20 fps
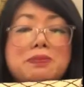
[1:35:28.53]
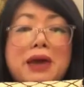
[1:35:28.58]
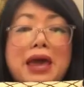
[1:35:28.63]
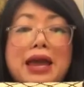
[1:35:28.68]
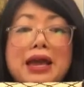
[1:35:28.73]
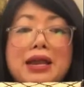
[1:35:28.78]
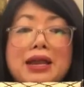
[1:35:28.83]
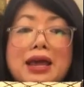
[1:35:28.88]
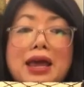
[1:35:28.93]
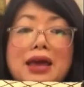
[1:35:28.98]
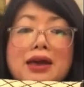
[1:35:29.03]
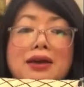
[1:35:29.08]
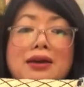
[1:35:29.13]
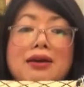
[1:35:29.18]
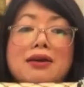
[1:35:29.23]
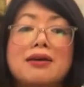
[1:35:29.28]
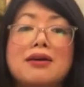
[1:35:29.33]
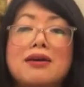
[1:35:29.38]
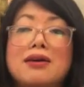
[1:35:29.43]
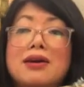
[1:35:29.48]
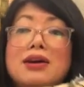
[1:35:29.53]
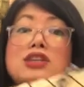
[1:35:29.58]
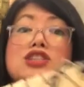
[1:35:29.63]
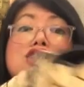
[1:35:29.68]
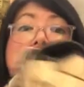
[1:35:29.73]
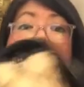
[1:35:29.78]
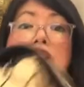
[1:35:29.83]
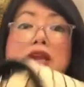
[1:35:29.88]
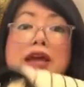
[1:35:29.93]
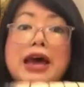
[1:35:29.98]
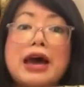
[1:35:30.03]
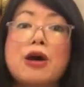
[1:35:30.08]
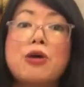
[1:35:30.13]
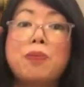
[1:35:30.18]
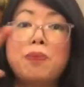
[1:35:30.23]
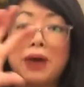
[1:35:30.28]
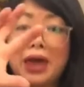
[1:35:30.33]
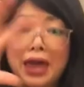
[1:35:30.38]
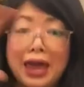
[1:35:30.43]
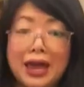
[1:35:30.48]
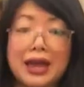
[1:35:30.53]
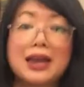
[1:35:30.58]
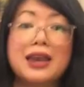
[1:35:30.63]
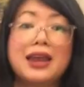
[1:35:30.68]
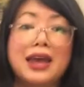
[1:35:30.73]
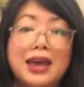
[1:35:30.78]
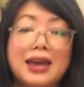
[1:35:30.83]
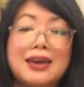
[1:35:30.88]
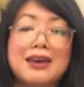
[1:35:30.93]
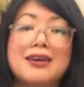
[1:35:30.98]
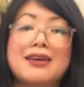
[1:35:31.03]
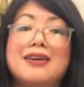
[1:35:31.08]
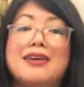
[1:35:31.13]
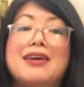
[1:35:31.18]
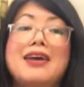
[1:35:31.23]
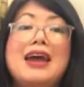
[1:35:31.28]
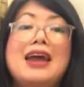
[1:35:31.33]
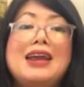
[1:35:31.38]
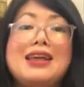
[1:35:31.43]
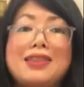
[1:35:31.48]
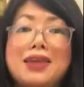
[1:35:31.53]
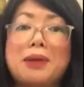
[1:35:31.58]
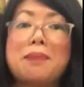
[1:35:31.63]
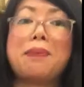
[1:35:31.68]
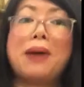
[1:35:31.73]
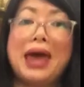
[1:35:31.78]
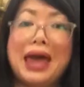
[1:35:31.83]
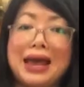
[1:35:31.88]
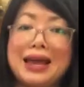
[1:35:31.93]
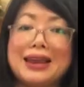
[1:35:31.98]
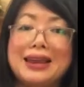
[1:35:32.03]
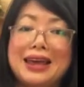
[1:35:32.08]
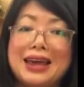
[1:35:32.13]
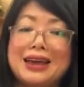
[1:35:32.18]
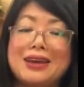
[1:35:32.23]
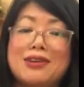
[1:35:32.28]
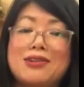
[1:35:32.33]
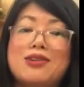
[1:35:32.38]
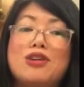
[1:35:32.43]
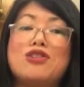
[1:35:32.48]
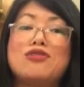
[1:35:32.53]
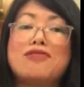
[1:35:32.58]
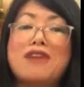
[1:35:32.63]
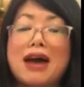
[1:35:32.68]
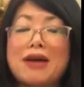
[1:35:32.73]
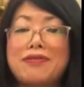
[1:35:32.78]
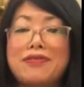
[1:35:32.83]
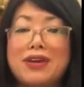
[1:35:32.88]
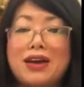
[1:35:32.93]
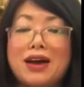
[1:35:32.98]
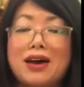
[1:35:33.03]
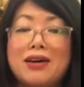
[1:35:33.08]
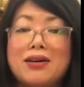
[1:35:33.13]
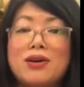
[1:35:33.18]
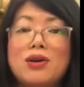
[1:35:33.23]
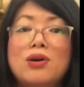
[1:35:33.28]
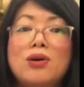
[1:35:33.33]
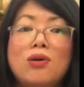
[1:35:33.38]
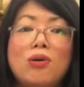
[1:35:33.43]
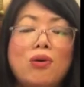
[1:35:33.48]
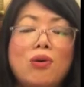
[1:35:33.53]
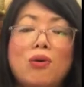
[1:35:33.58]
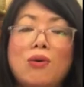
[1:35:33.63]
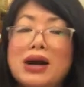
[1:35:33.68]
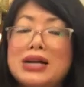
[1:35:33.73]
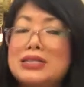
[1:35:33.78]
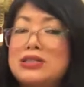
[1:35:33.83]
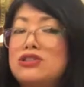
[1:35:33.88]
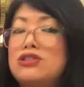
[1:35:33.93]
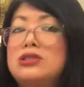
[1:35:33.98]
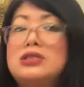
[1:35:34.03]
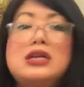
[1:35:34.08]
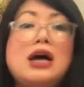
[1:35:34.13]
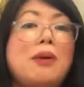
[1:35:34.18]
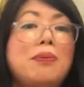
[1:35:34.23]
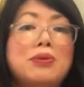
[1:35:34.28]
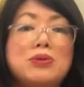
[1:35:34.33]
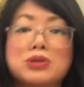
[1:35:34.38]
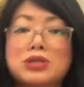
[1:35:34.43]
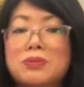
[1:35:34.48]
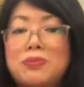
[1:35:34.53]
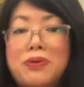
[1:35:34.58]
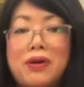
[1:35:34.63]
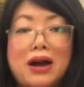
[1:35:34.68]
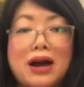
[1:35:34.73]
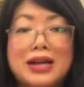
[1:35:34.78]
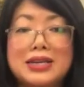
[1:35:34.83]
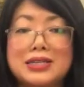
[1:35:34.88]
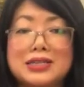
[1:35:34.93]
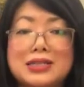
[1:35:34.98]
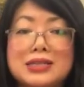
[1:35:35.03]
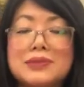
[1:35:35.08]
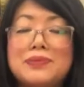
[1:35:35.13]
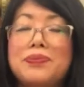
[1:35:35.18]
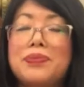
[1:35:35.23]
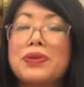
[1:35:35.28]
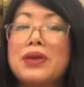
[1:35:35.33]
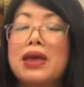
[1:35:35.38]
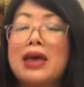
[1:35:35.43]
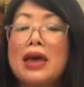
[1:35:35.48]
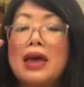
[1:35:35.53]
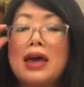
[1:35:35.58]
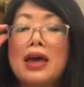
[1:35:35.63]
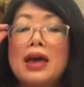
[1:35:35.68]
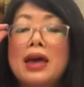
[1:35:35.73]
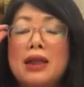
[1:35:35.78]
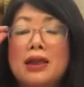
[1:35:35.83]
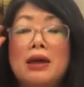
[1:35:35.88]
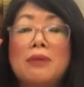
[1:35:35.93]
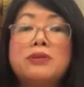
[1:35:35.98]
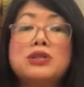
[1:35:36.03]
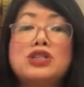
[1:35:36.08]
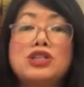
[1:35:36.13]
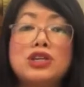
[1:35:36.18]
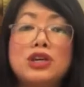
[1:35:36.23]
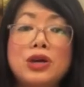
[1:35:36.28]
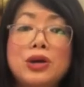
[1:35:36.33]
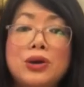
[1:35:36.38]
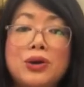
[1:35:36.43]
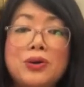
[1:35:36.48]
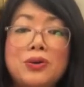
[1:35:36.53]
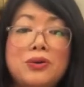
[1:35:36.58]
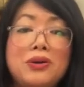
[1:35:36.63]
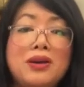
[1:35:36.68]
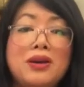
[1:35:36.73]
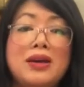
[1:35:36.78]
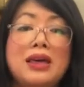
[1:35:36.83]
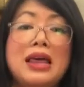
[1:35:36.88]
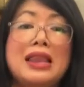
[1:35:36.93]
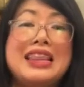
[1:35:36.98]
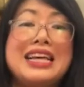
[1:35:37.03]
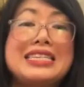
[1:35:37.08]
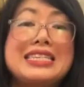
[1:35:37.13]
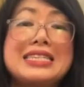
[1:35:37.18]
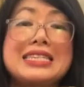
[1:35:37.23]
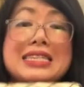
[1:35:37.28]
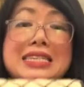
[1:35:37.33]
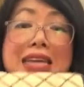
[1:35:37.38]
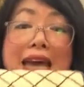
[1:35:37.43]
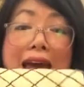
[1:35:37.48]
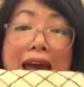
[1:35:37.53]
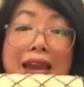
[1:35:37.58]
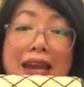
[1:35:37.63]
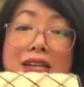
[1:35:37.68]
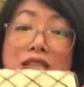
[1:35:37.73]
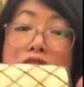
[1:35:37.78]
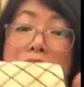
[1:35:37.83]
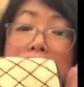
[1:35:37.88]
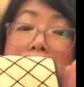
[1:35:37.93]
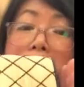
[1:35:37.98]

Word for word: picnic, Chanel picnic, anything picnic or raffia always doubles the price. Number two, this is a 10 inch